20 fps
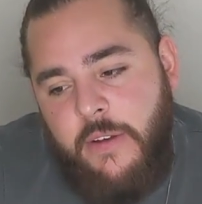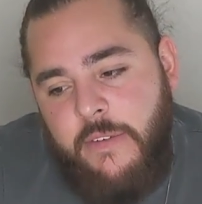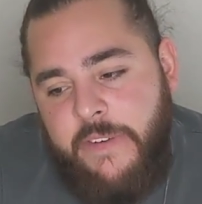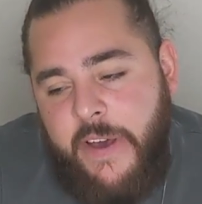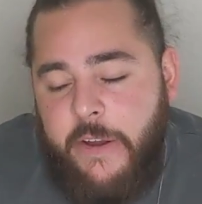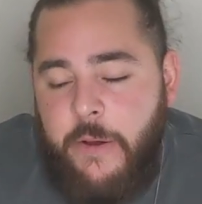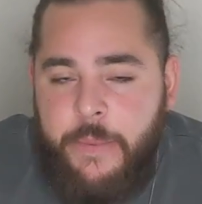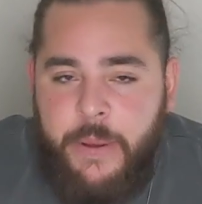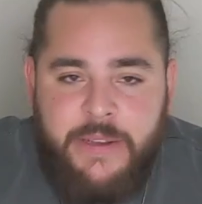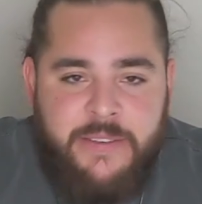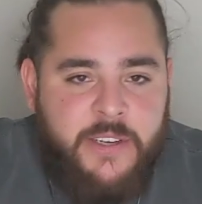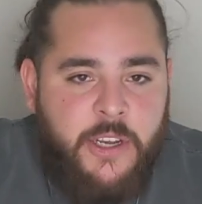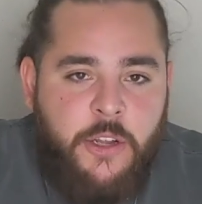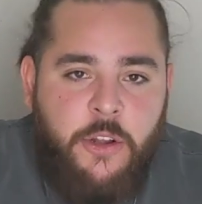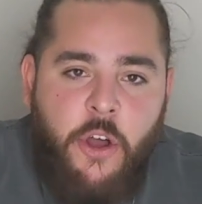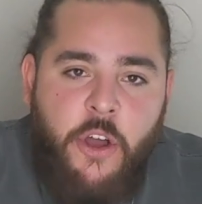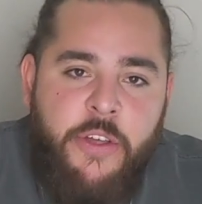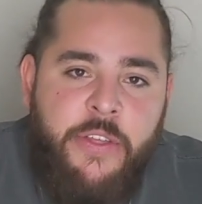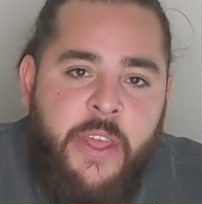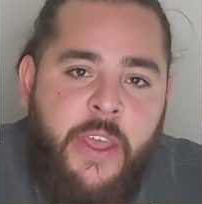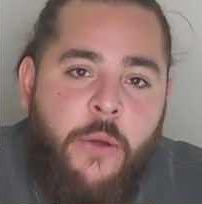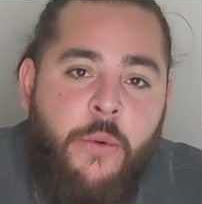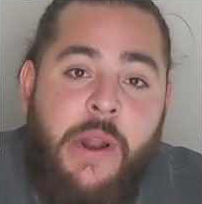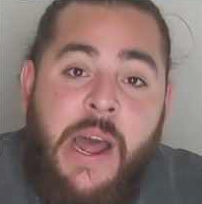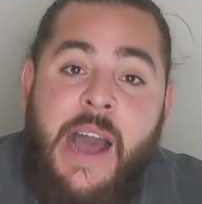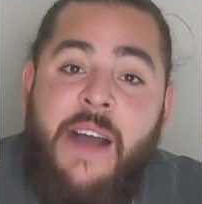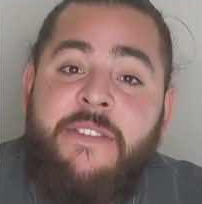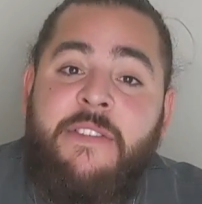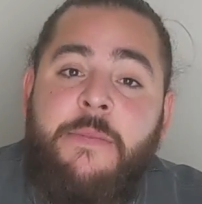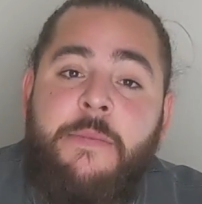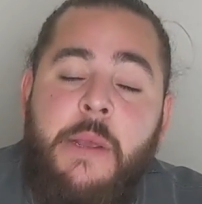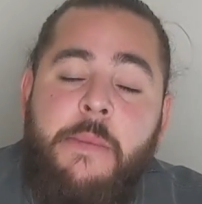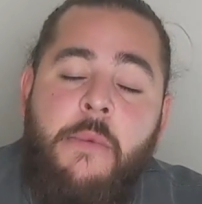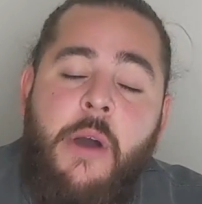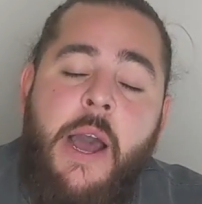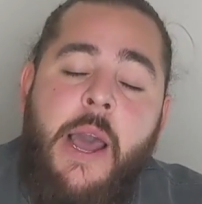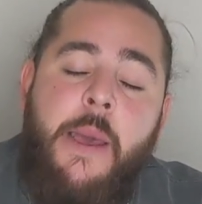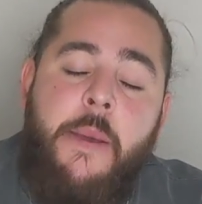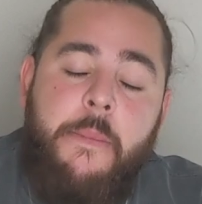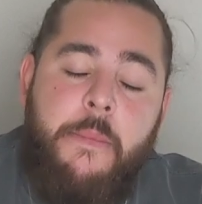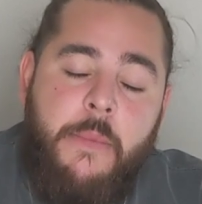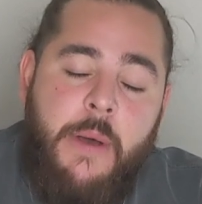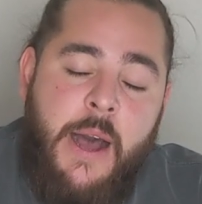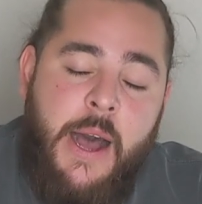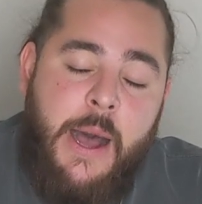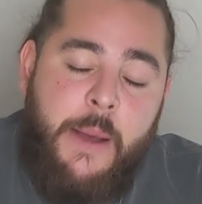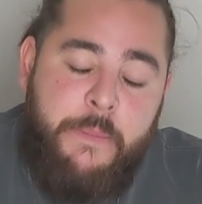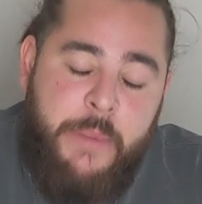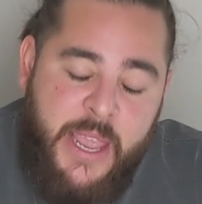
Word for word: Favorite piece of clothing would have to be my uh,